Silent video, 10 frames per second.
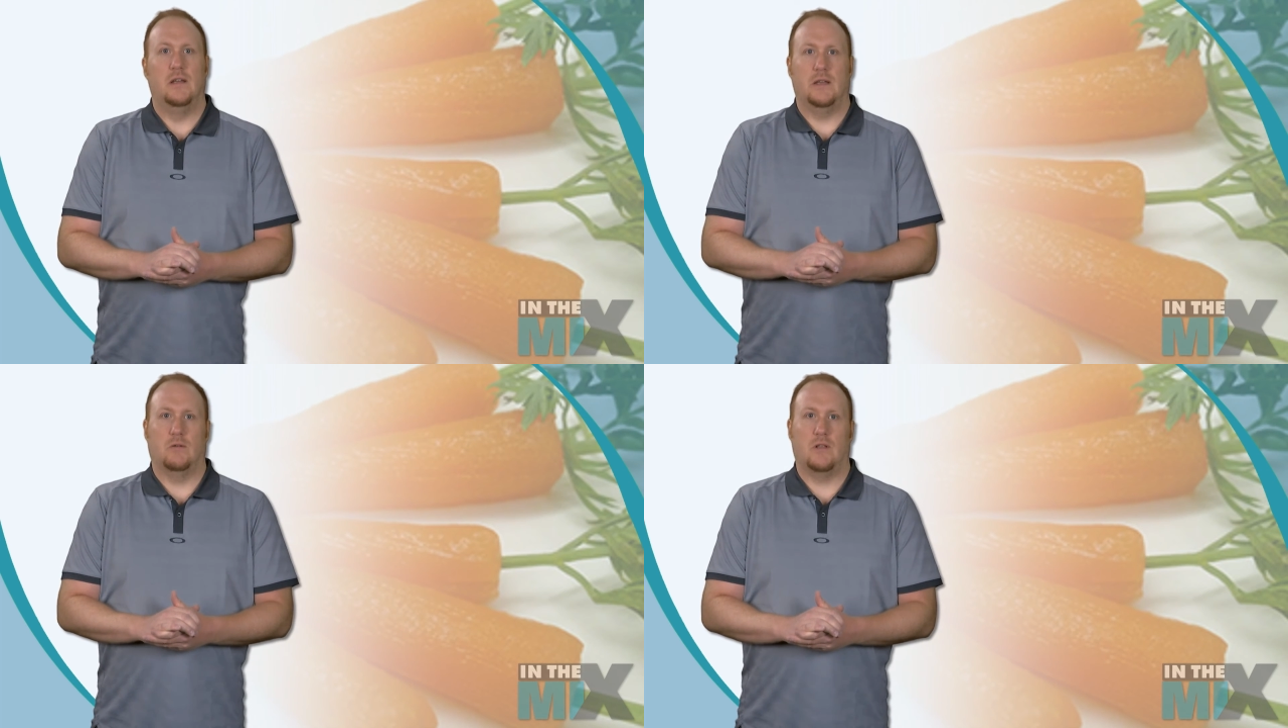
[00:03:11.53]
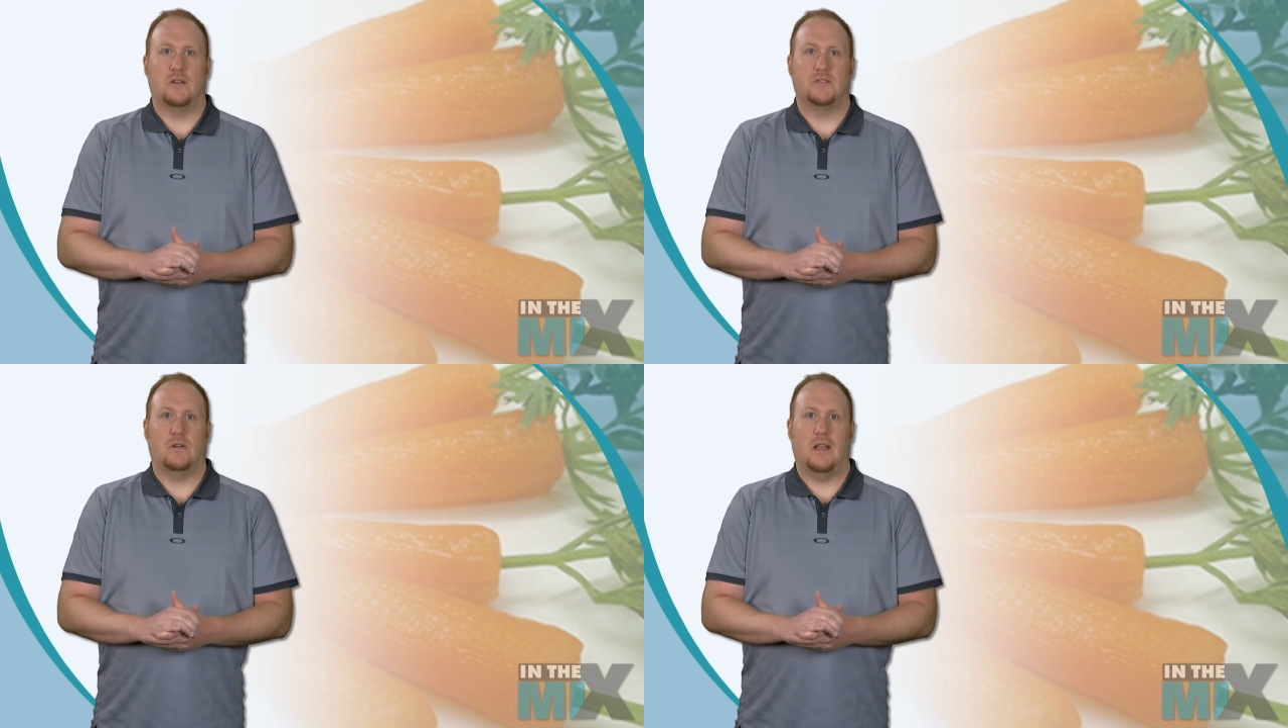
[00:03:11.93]
it will
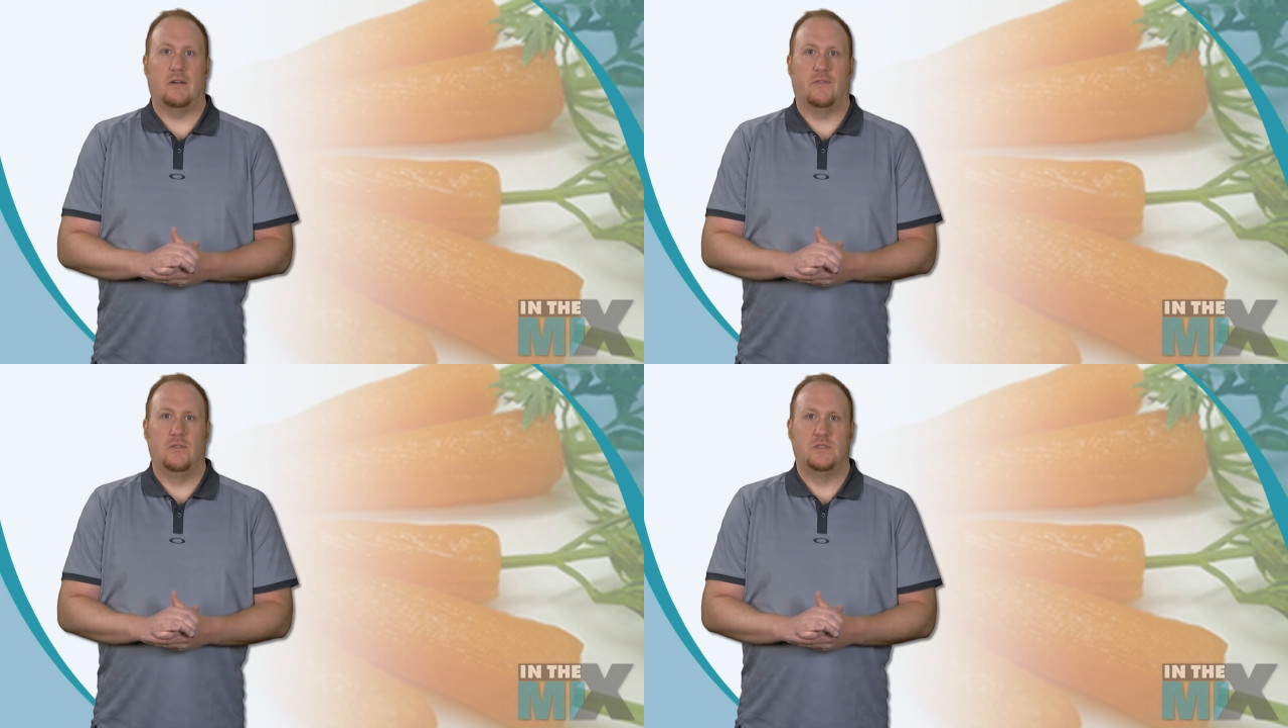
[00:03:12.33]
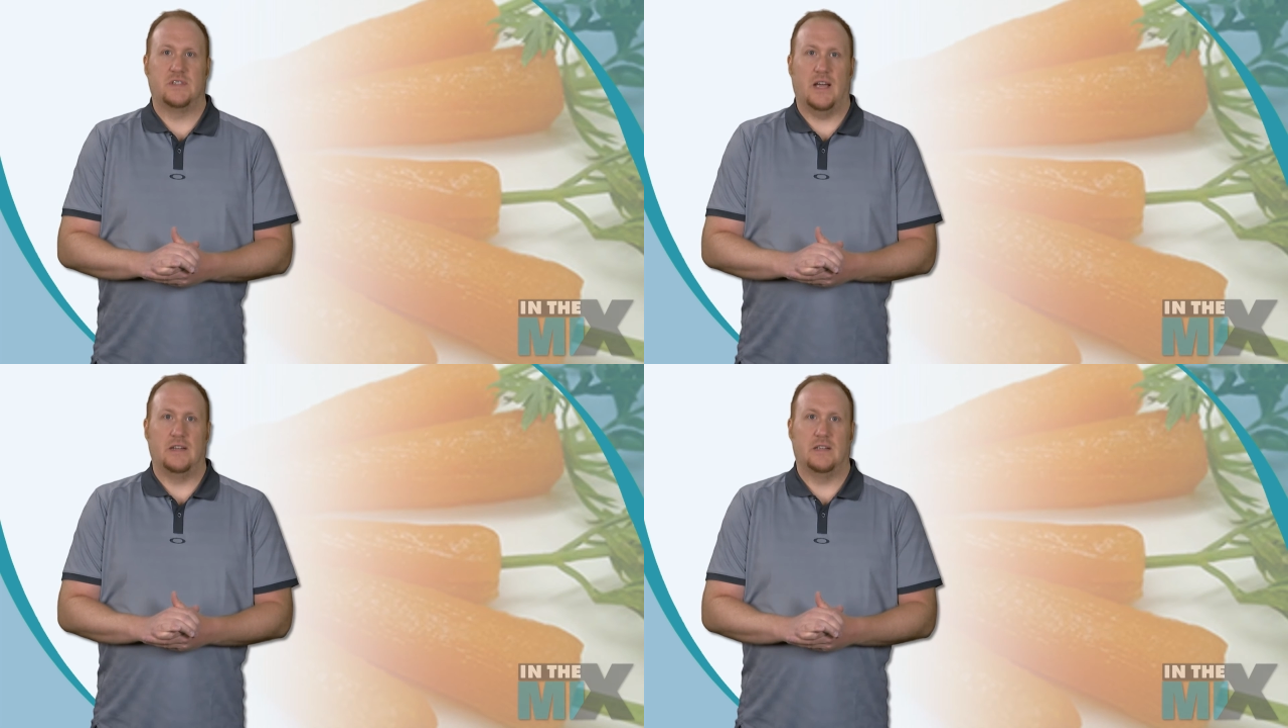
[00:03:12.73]
also allow food
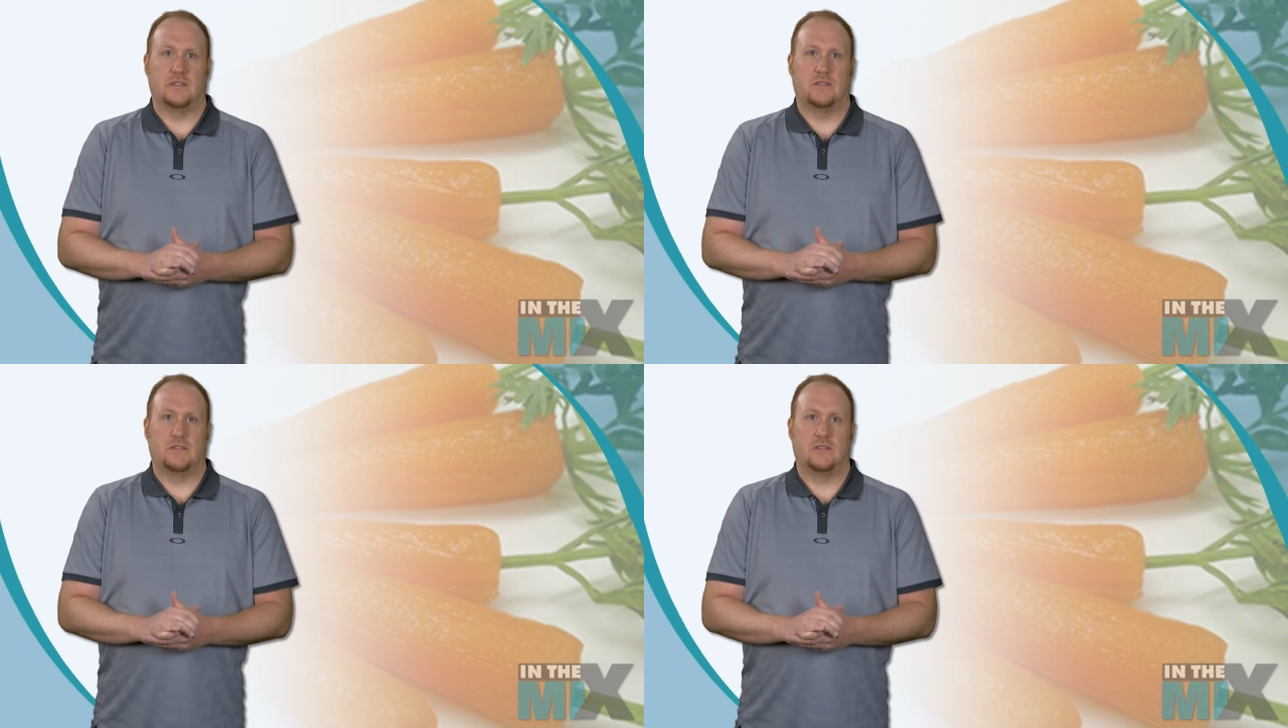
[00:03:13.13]
scientists